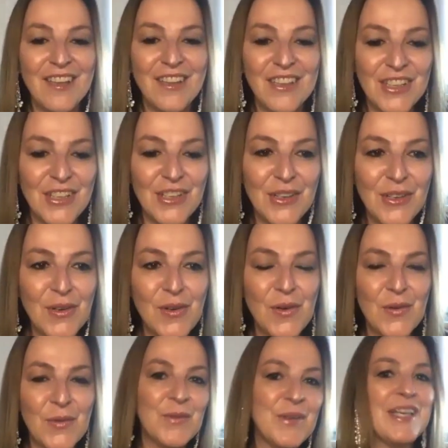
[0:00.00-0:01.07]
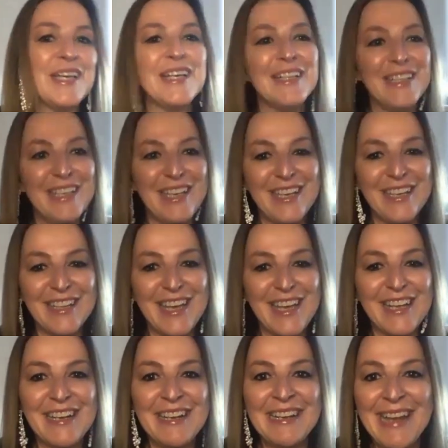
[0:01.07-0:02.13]
you really
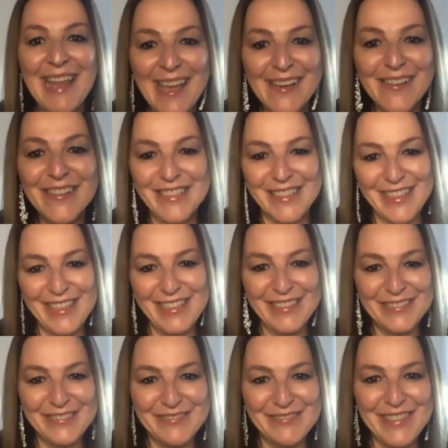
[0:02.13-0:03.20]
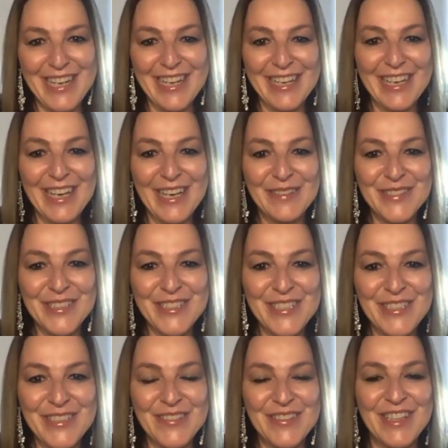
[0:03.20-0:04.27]
like nail it when it comes
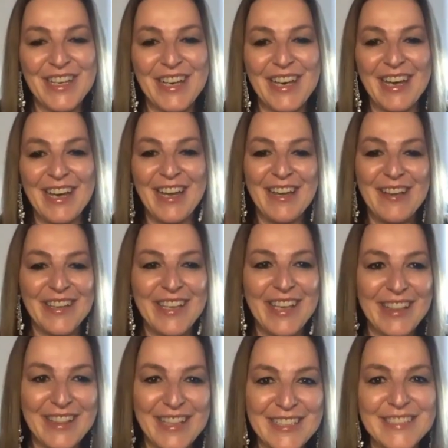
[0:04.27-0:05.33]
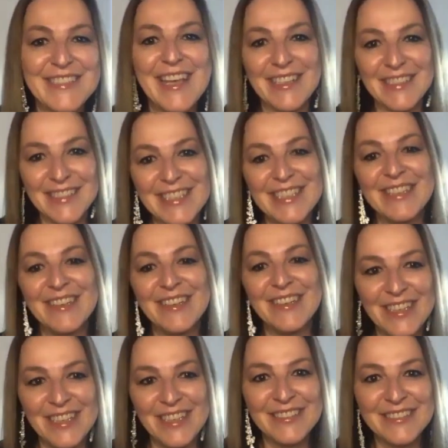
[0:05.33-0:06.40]
to the get the sexy
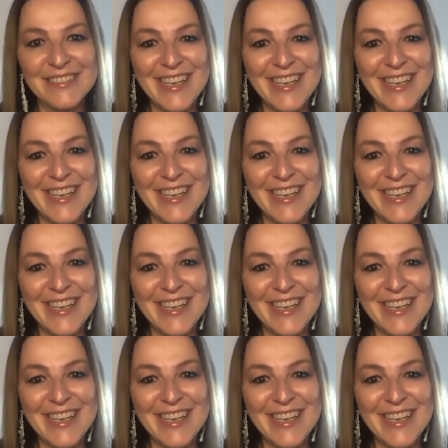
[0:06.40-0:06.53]
on